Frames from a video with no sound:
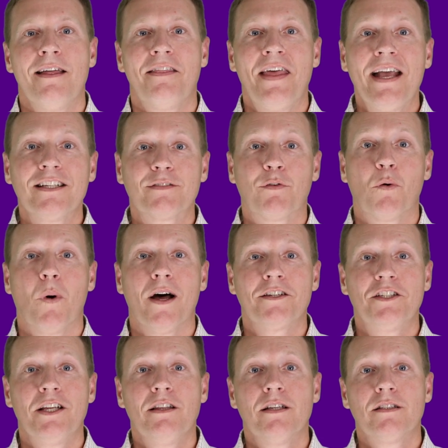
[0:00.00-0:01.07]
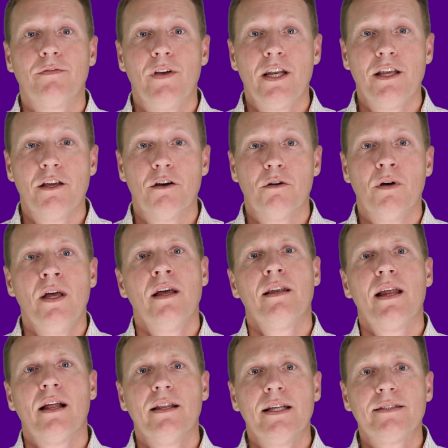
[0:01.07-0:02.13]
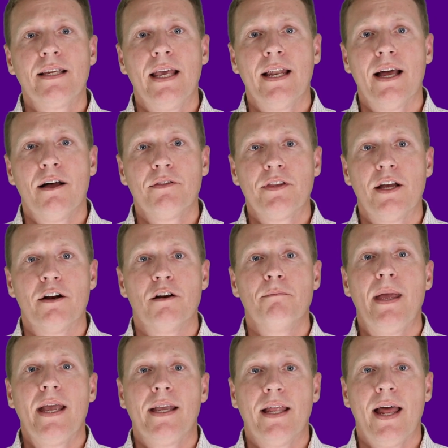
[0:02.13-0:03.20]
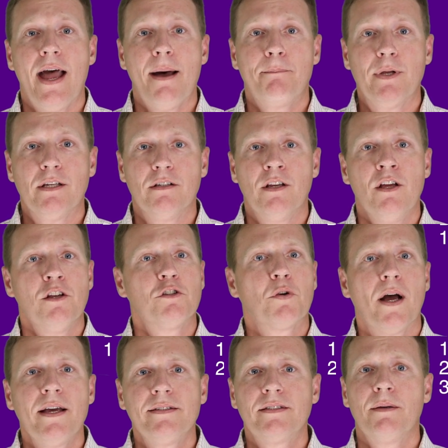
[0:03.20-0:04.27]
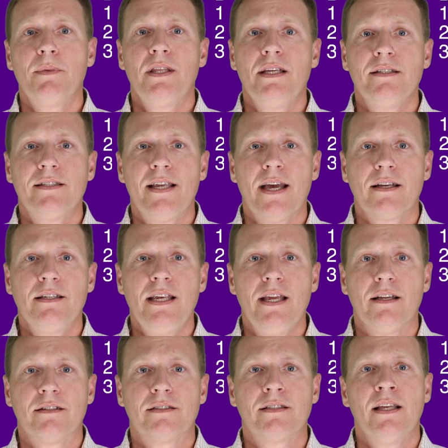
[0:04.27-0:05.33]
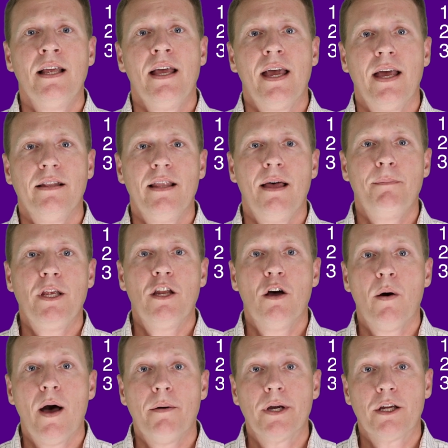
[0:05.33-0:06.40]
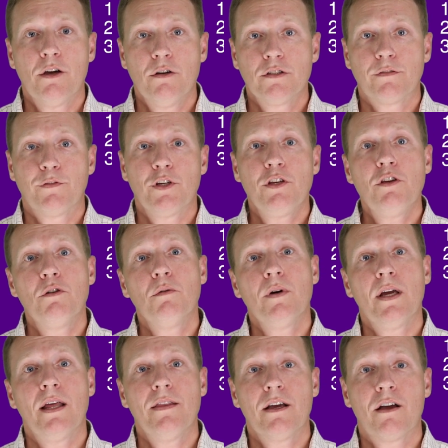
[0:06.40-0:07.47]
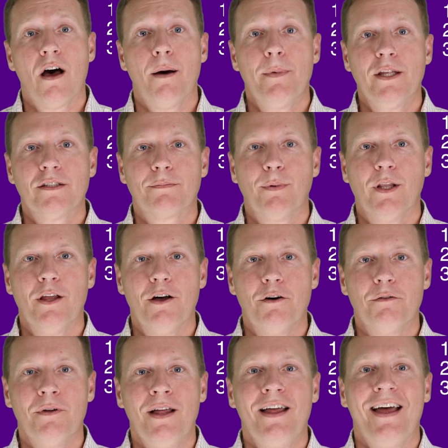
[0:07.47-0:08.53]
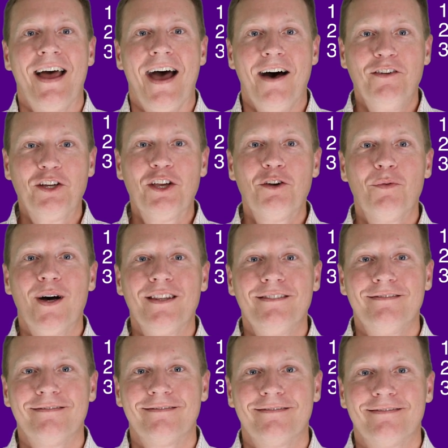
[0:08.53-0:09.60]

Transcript: Thanks for watching this video. Now let's get out there and make it happen. Try some of these techniques and let me know how it goes for you in the comments below. Have a good one.